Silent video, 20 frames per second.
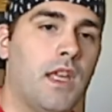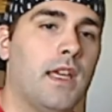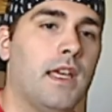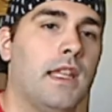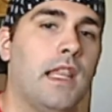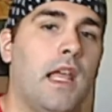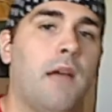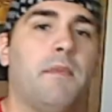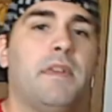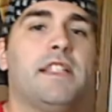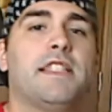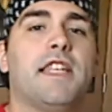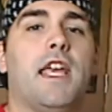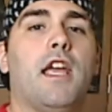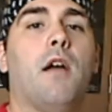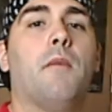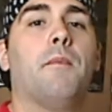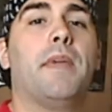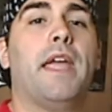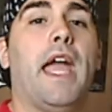And let me say
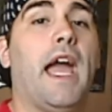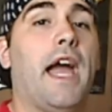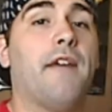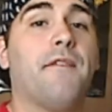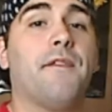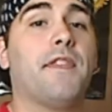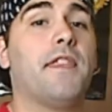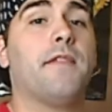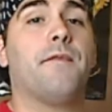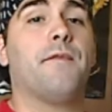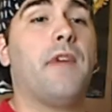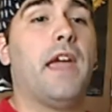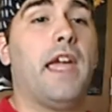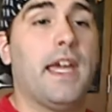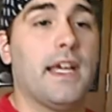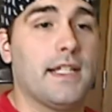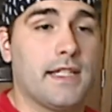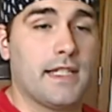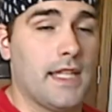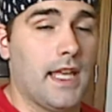on behalf of the
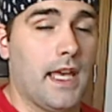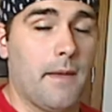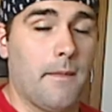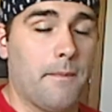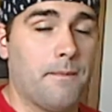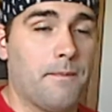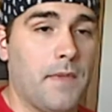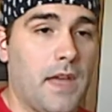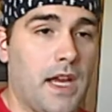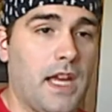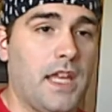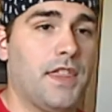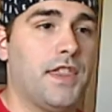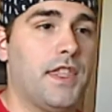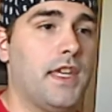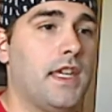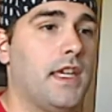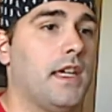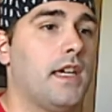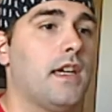fans that I
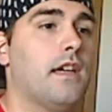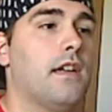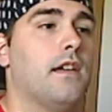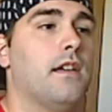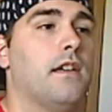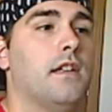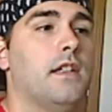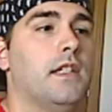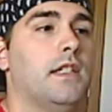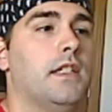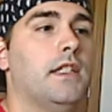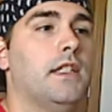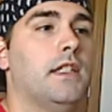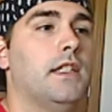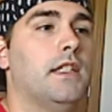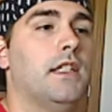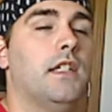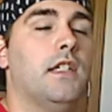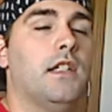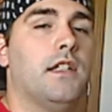think
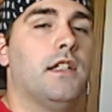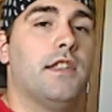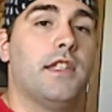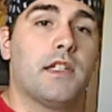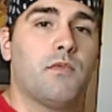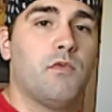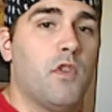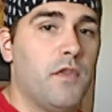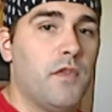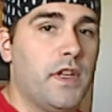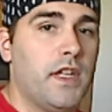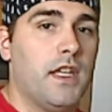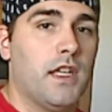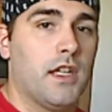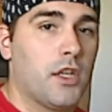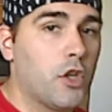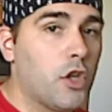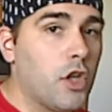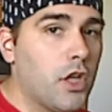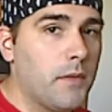this
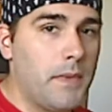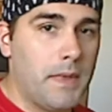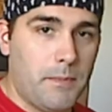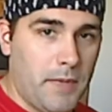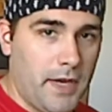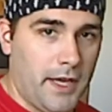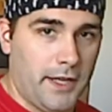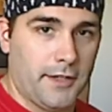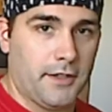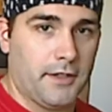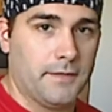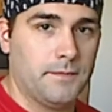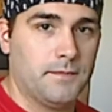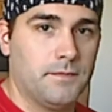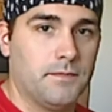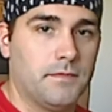movie could be better.